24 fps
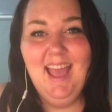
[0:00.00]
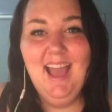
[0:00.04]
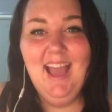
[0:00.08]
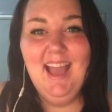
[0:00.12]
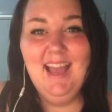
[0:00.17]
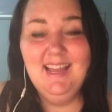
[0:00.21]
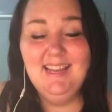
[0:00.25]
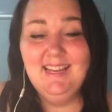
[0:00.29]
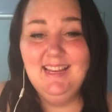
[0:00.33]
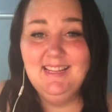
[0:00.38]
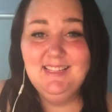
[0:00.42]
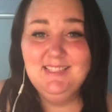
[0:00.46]

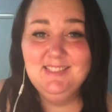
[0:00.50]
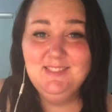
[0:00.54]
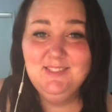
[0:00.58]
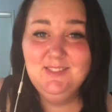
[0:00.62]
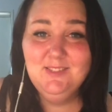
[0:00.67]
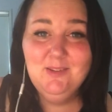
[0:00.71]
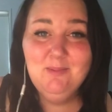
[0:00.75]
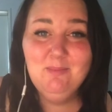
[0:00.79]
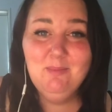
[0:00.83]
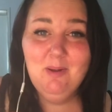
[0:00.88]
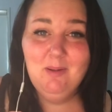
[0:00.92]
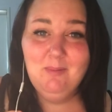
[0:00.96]
and has
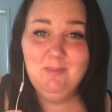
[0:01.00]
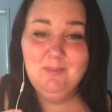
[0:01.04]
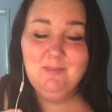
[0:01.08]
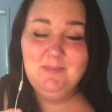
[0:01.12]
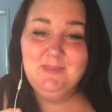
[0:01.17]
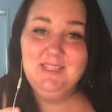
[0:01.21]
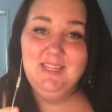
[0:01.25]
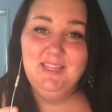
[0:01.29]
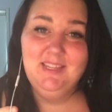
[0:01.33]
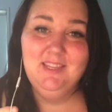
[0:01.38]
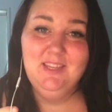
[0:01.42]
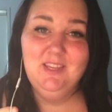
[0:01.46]
no problem
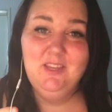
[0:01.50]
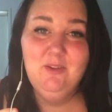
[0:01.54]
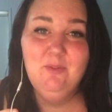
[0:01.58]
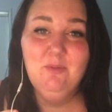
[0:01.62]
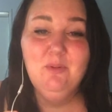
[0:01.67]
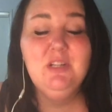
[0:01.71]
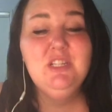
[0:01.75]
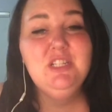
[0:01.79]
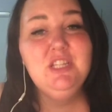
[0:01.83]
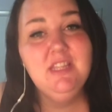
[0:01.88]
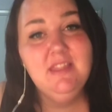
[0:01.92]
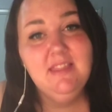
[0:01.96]
telling you
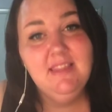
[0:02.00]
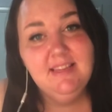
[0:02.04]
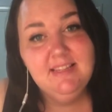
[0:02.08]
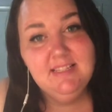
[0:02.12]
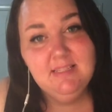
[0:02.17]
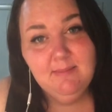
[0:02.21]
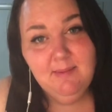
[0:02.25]
what she thinks